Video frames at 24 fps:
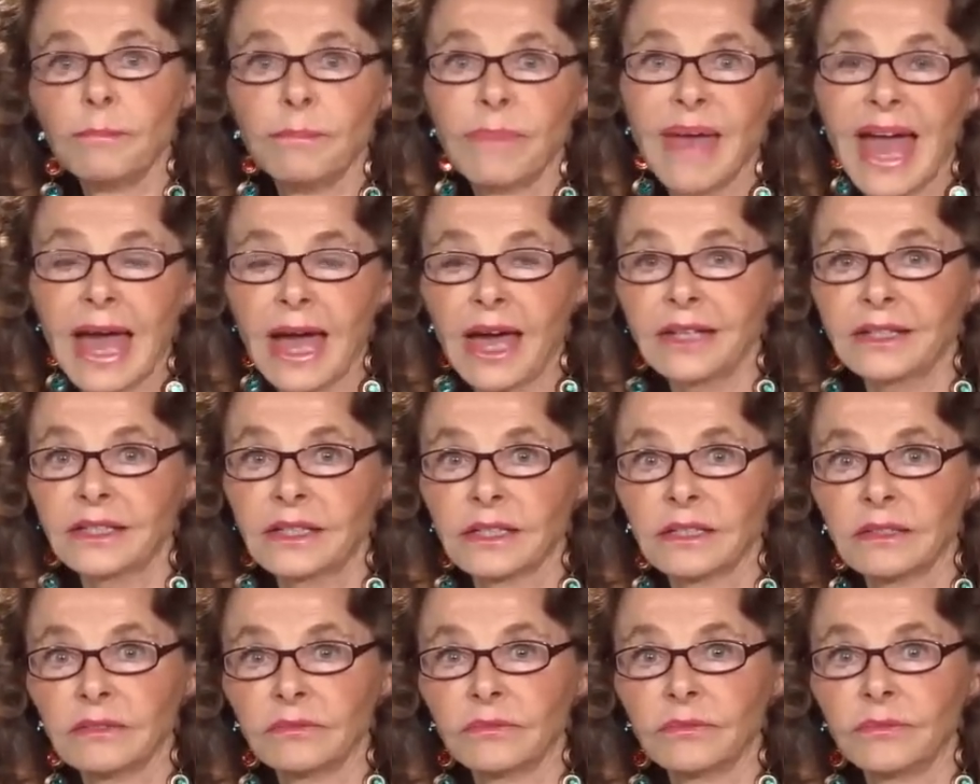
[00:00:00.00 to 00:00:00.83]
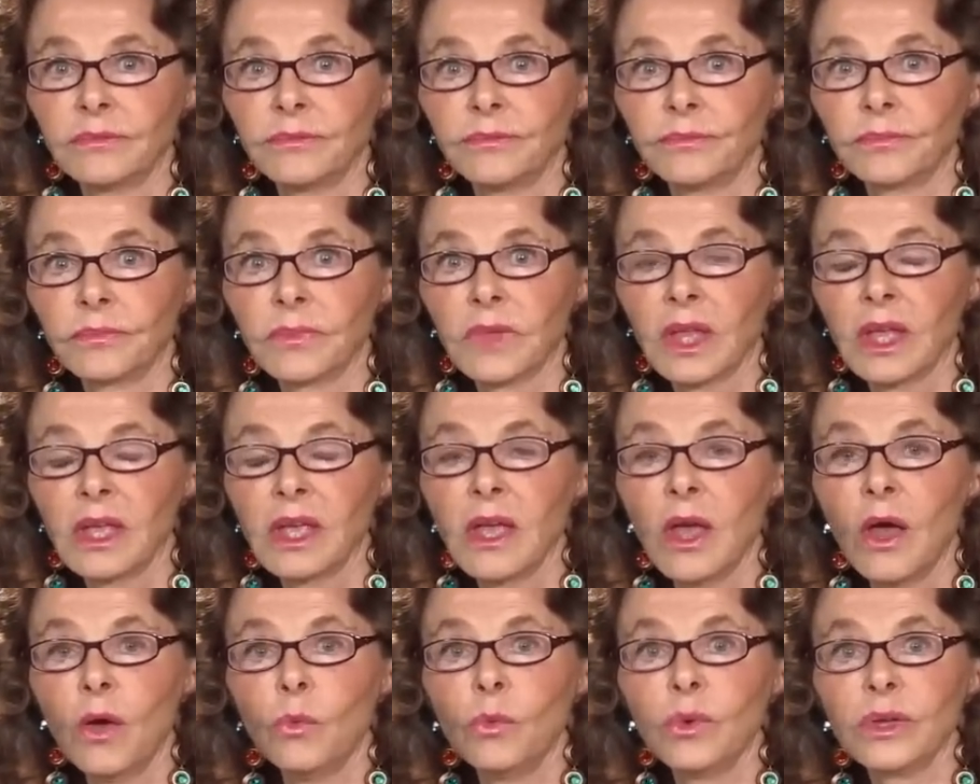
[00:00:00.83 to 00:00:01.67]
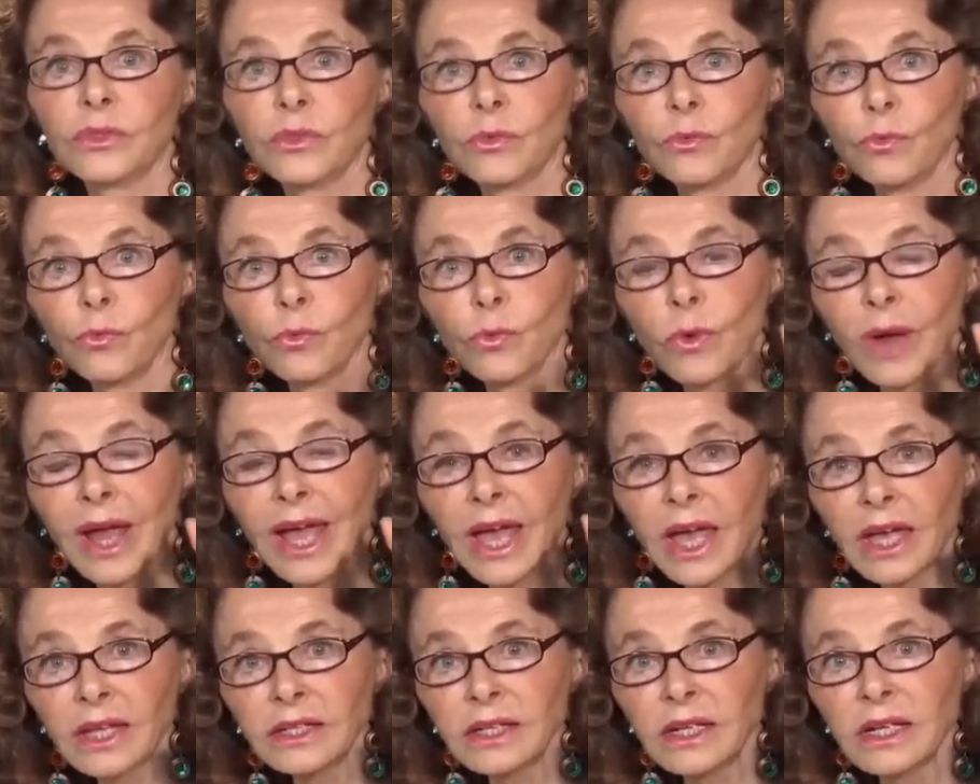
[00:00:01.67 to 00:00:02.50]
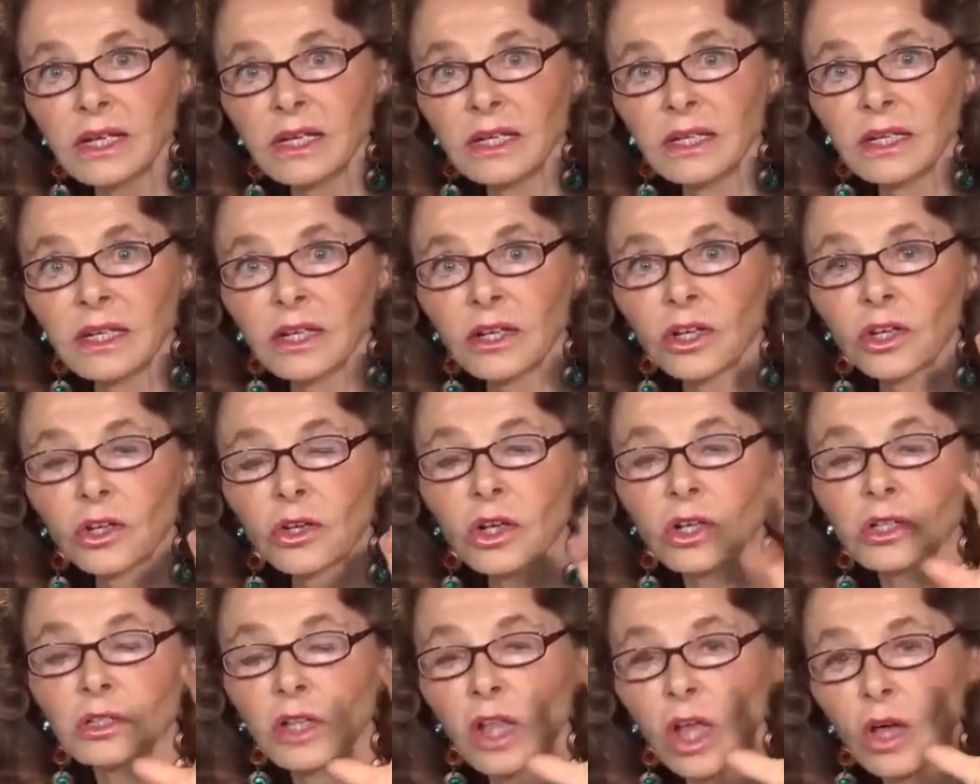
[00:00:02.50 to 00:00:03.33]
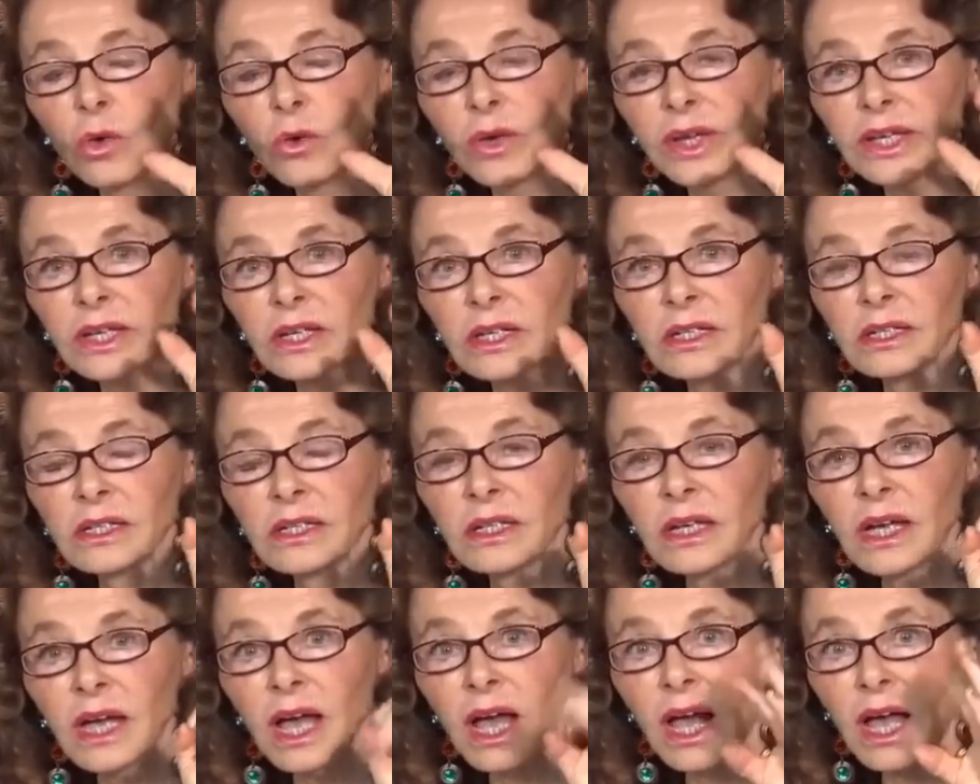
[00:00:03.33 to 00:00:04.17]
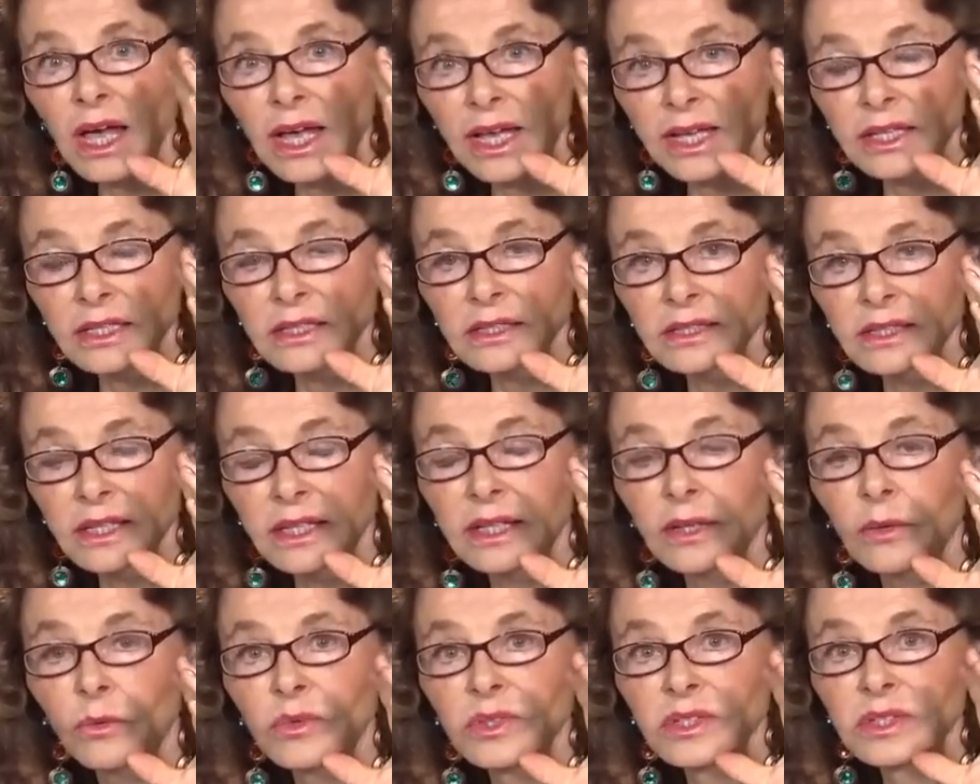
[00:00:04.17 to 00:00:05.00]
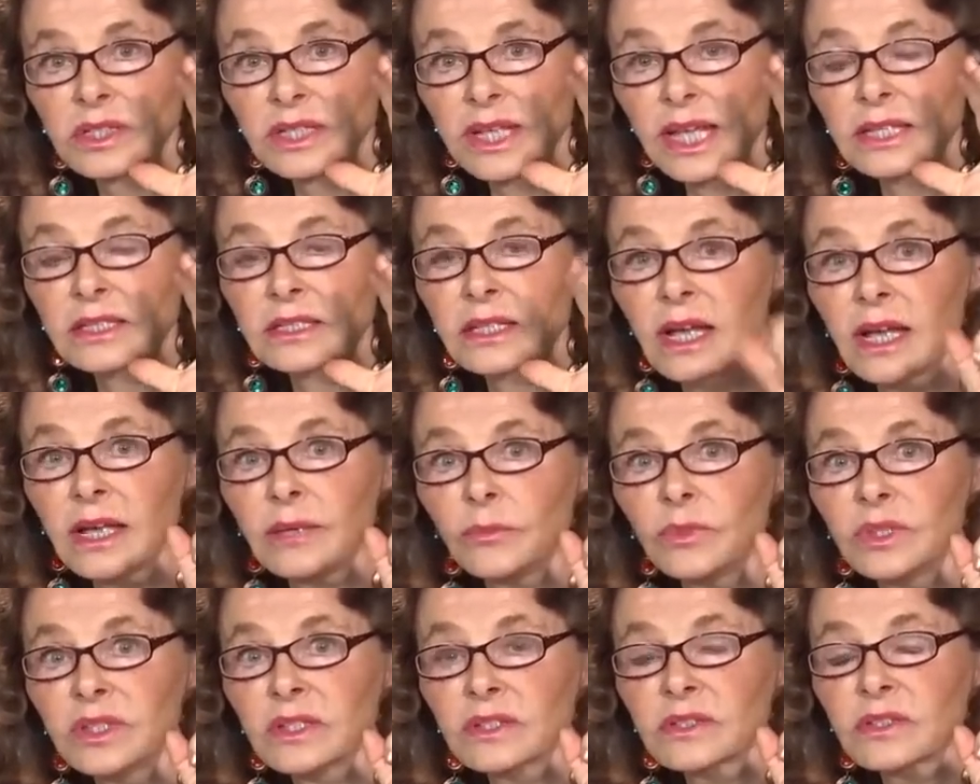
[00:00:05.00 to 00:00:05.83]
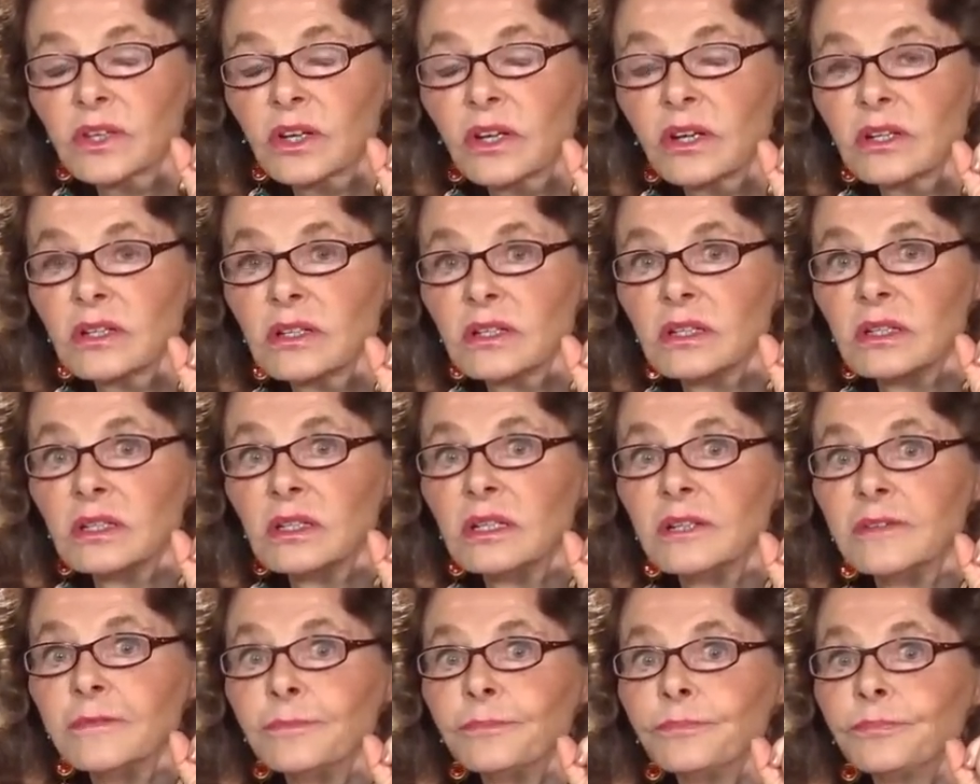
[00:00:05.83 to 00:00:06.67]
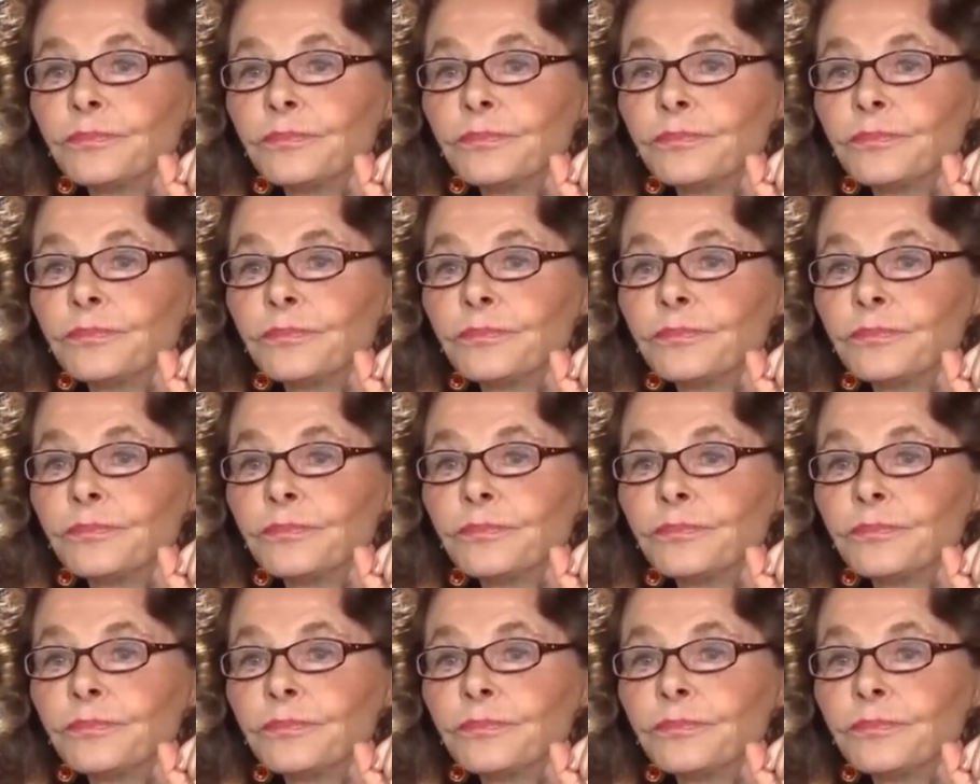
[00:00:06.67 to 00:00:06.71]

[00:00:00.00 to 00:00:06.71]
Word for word: bat with red glowing eyes, and it was daytime when this occurred.